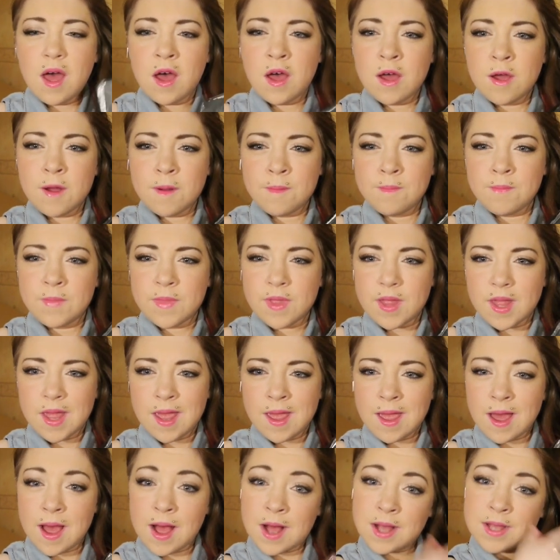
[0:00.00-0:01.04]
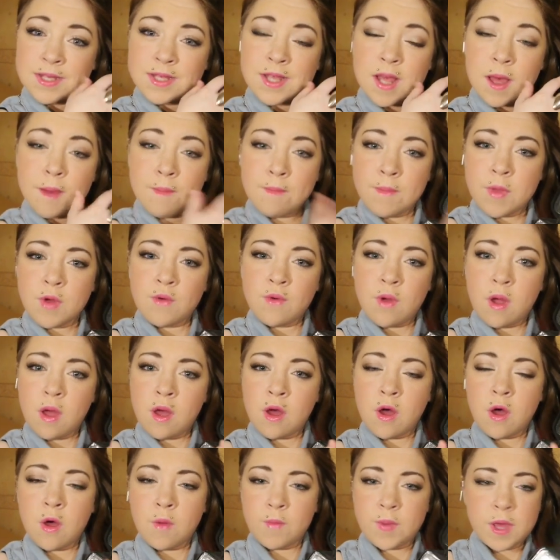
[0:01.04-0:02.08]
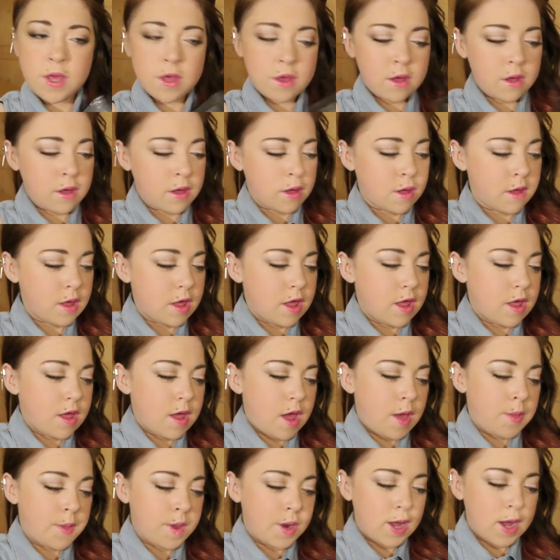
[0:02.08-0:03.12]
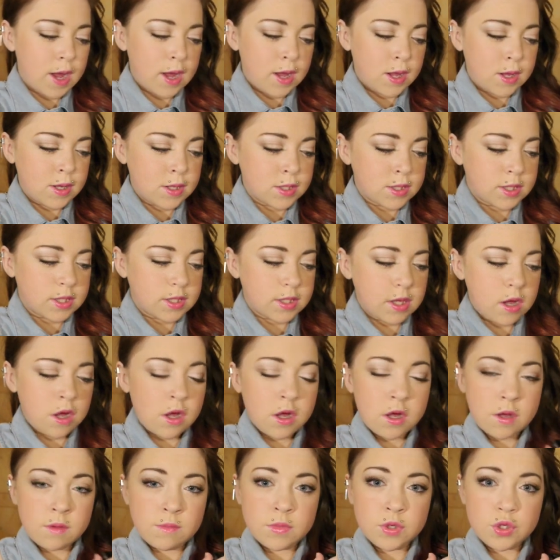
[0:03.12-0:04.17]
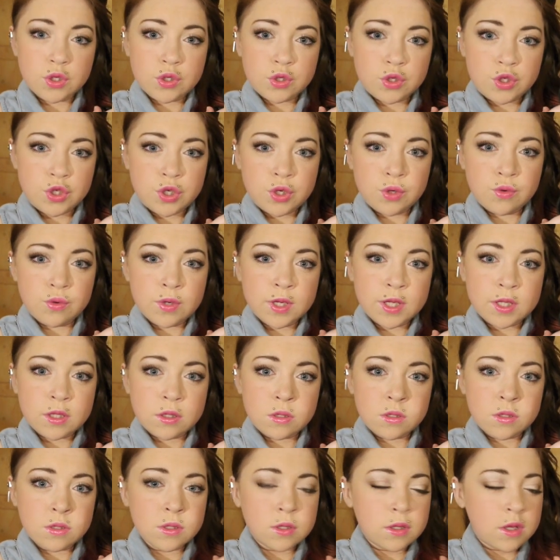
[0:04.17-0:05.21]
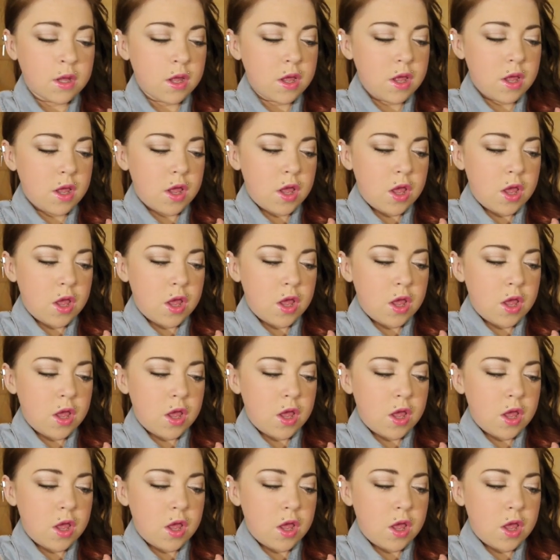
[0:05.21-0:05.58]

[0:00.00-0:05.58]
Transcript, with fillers: Um, it has a mirror up here and then it has um, two little